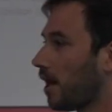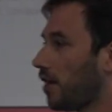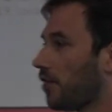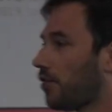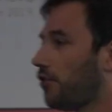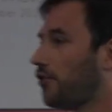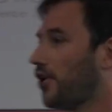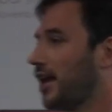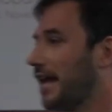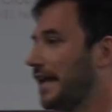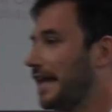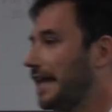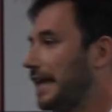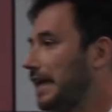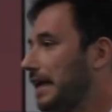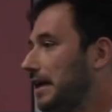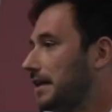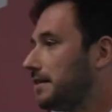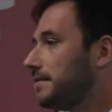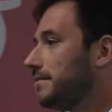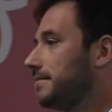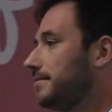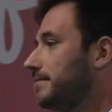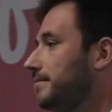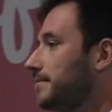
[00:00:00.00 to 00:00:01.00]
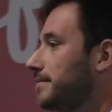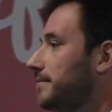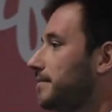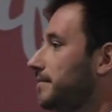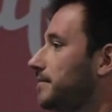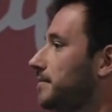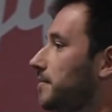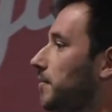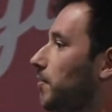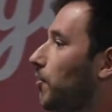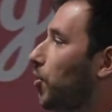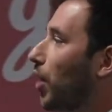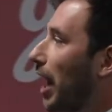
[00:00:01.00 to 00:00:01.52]
Third idea,
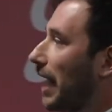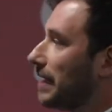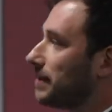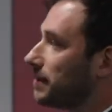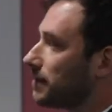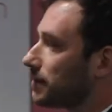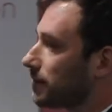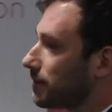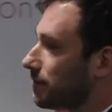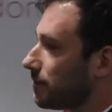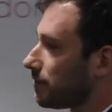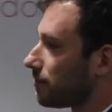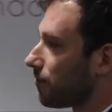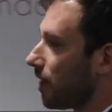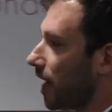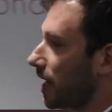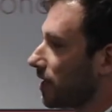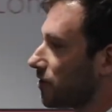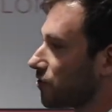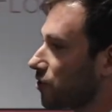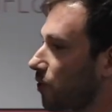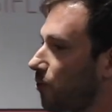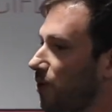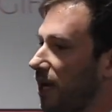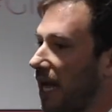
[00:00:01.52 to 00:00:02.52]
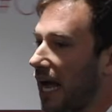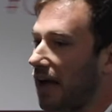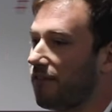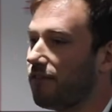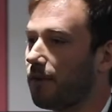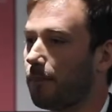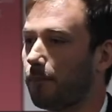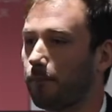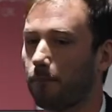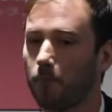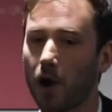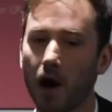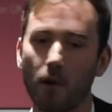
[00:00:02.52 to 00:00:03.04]
brand, right? So we have a
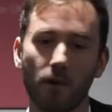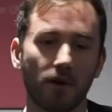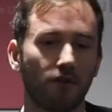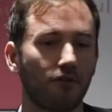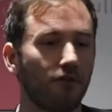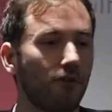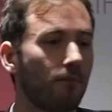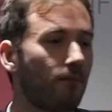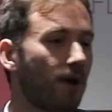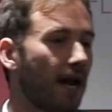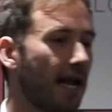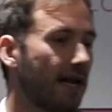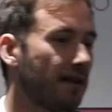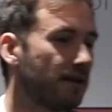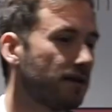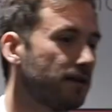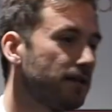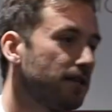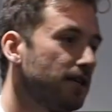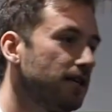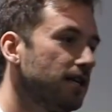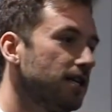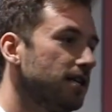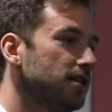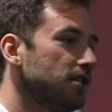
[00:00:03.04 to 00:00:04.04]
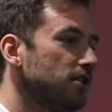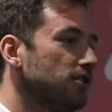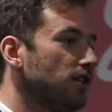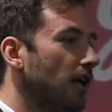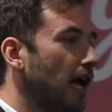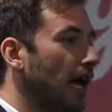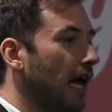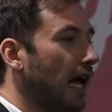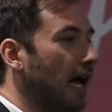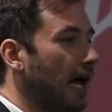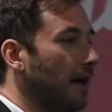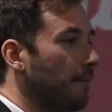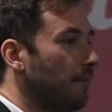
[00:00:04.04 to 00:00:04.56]
powerful brand.
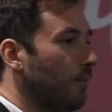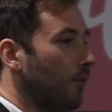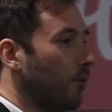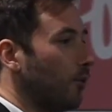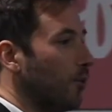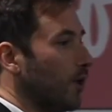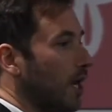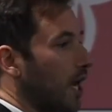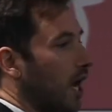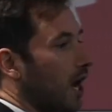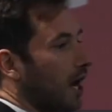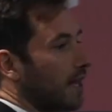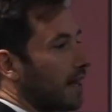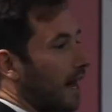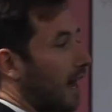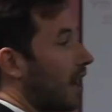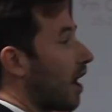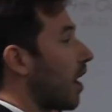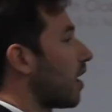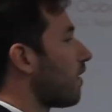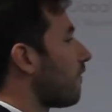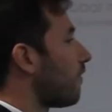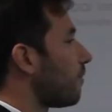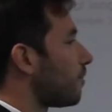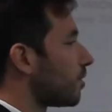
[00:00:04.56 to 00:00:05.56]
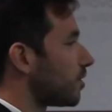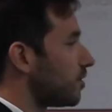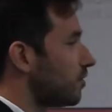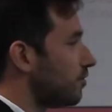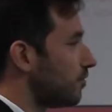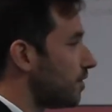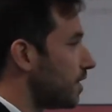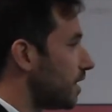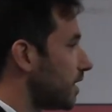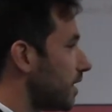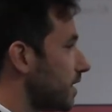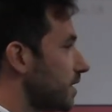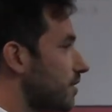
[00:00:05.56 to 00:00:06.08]
We got a lot of
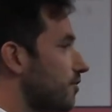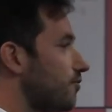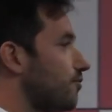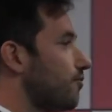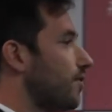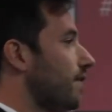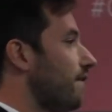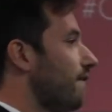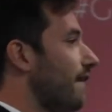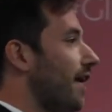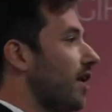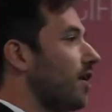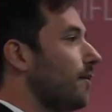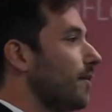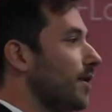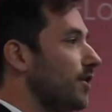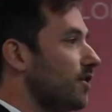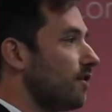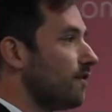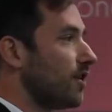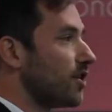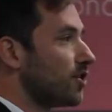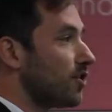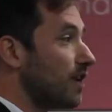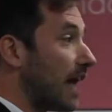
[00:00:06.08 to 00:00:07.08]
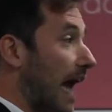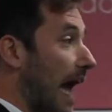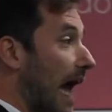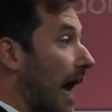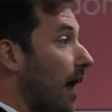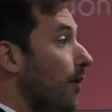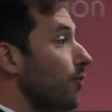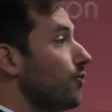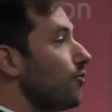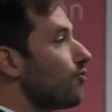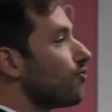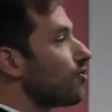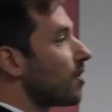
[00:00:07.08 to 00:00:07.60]
opportunities to develop innovation,
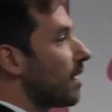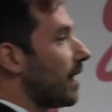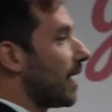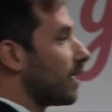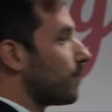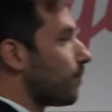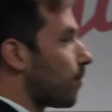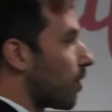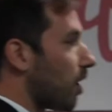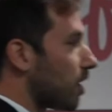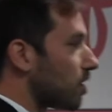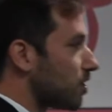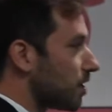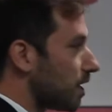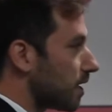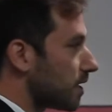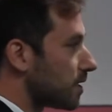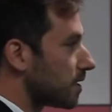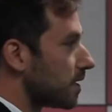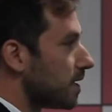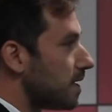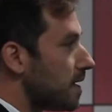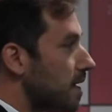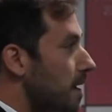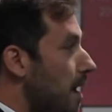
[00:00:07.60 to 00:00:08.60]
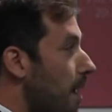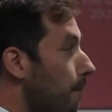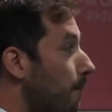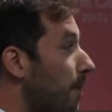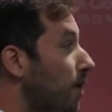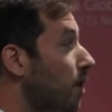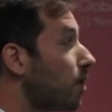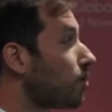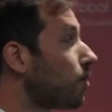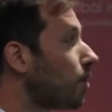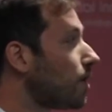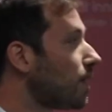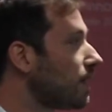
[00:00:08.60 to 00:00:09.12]
how you select projects. But
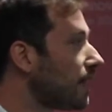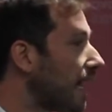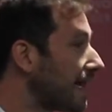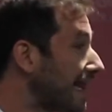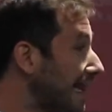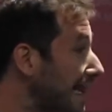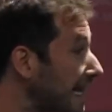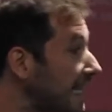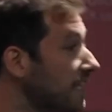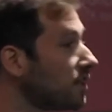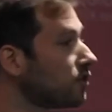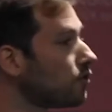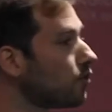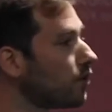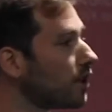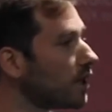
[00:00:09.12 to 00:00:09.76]
not only that, linked to